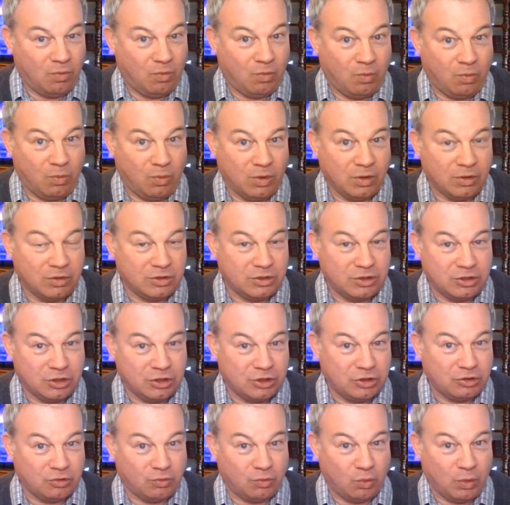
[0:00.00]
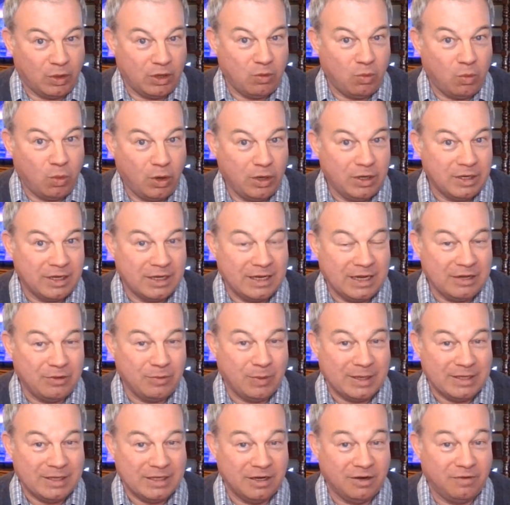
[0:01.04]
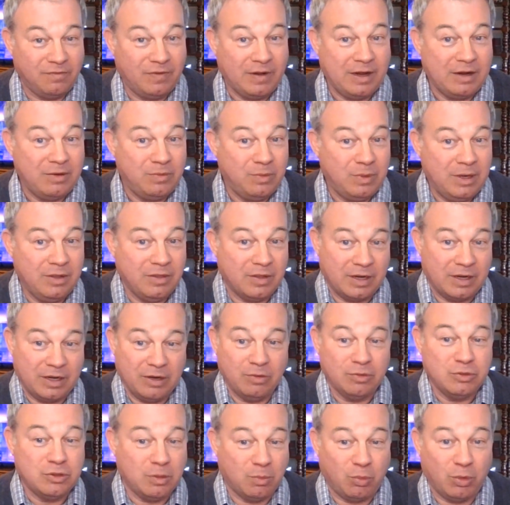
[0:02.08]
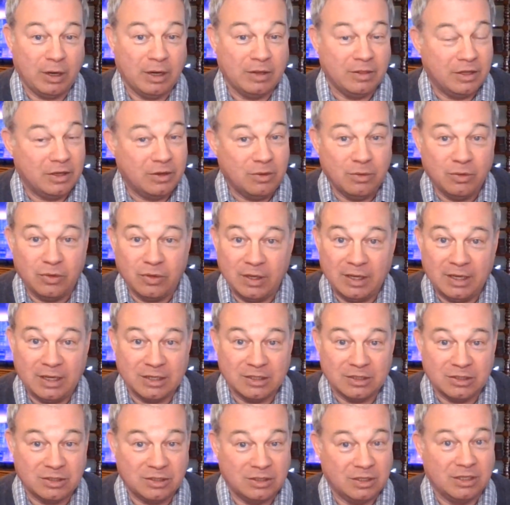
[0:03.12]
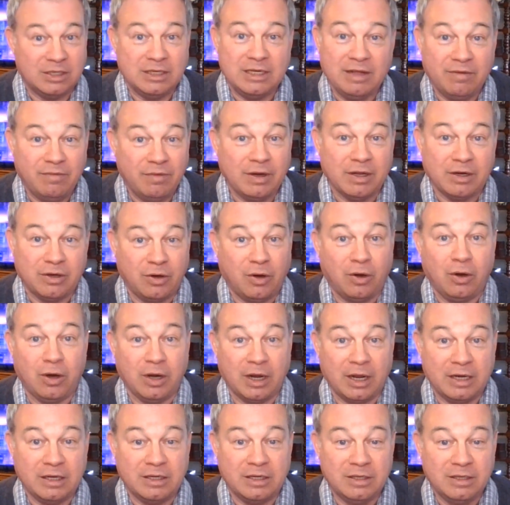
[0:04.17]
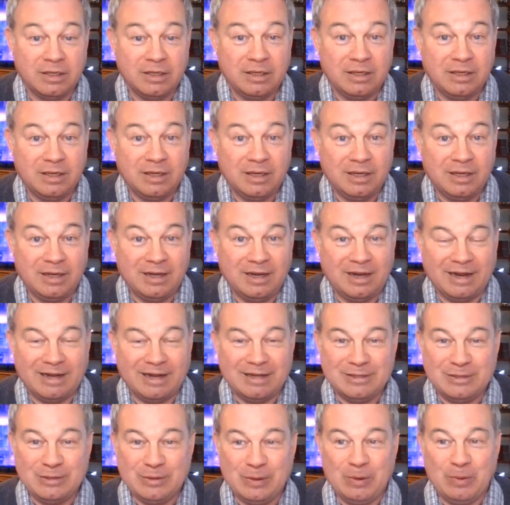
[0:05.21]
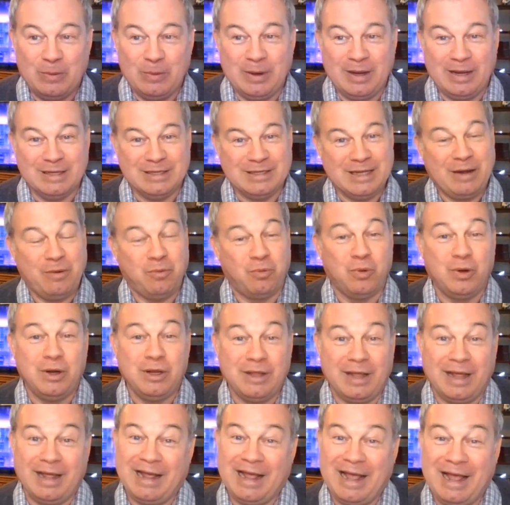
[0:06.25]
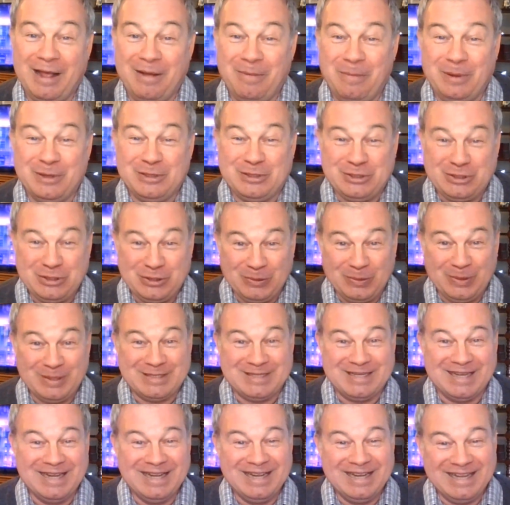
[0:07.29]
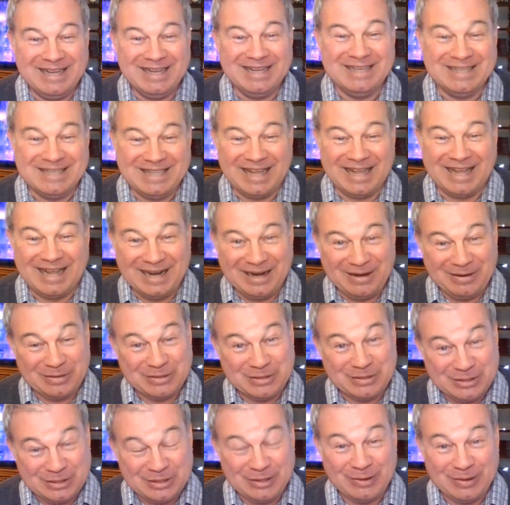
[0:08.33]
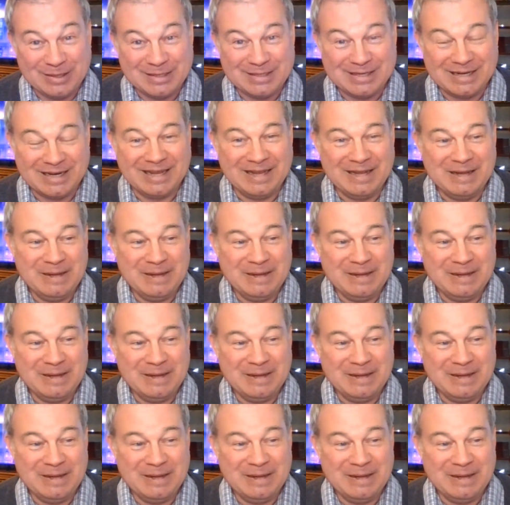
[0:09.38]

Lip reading: we're just really working to get you identified with, and here's the brand that you think is the devil incarnate. And so is that really, how much choice is that? Seriously.